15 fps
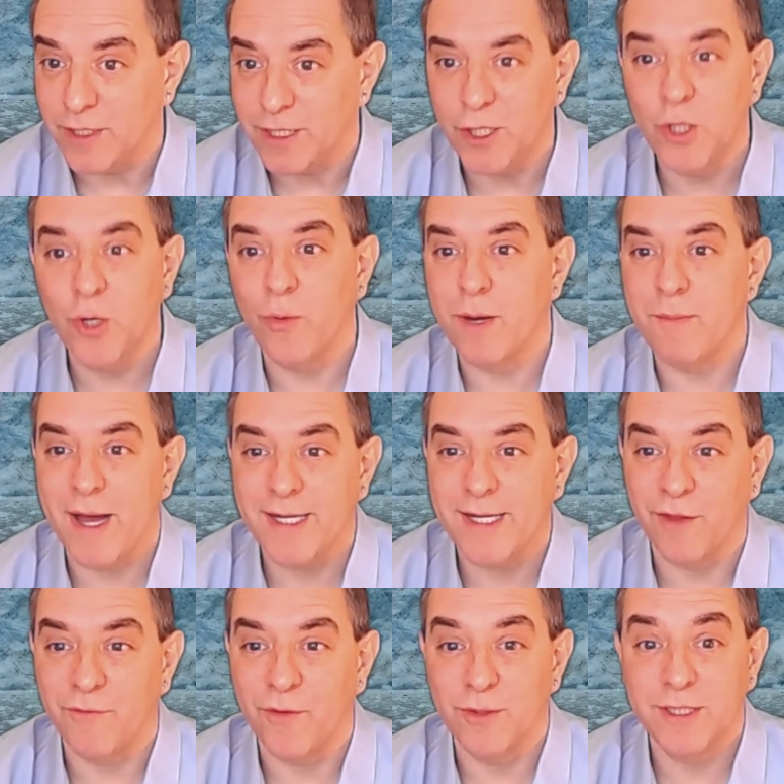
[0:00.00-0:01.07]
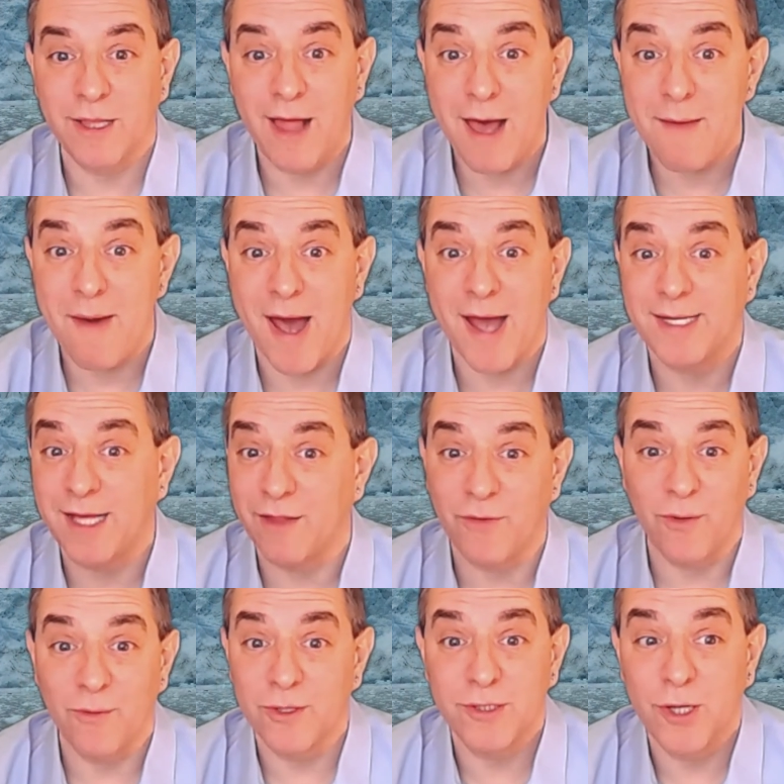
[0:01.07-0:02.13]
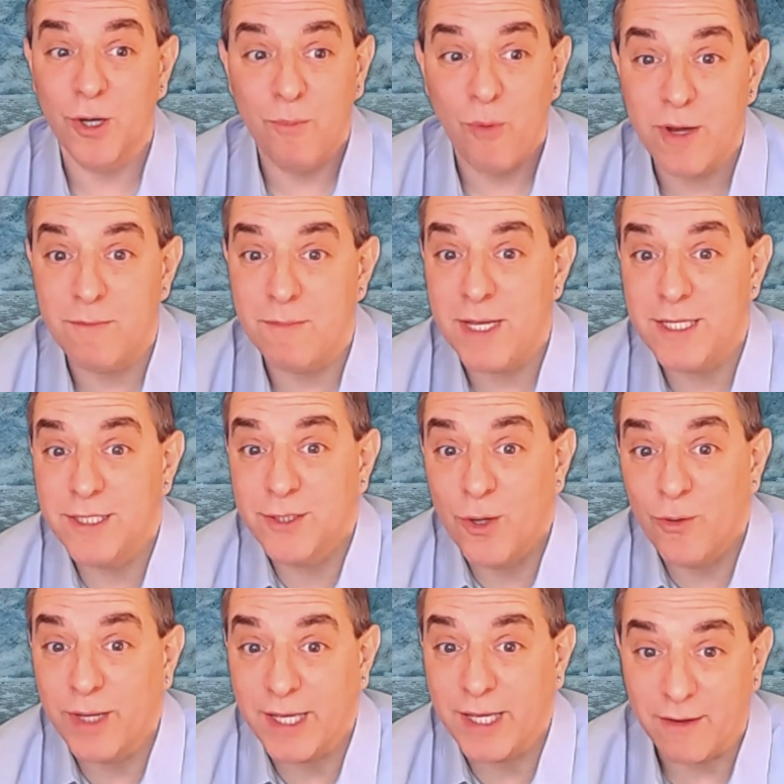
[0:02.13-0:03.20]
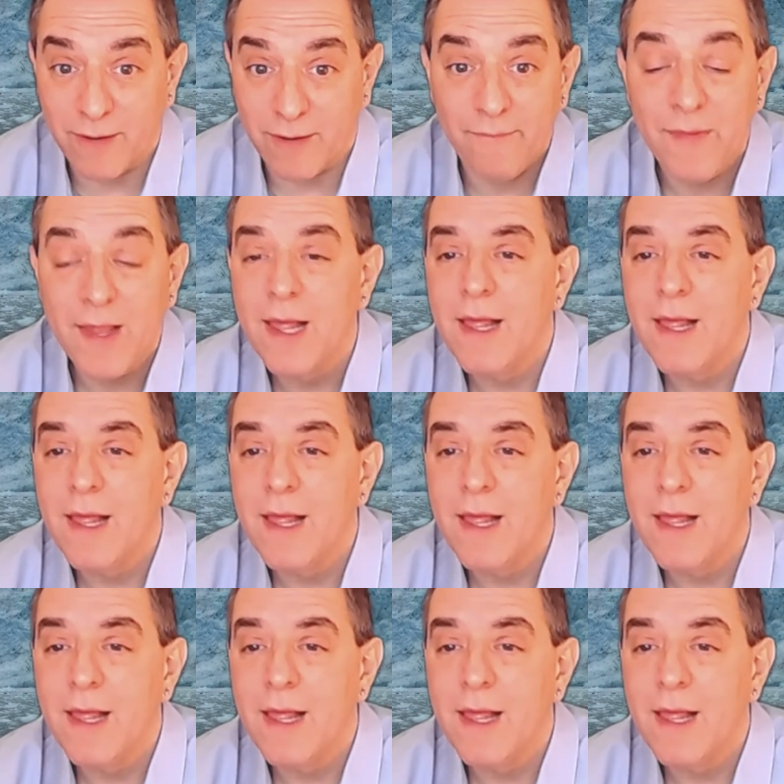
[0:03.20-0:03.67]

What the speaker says: and you don't want to buy a telephone until I buy a telephone. There's no point in me just owning it, right?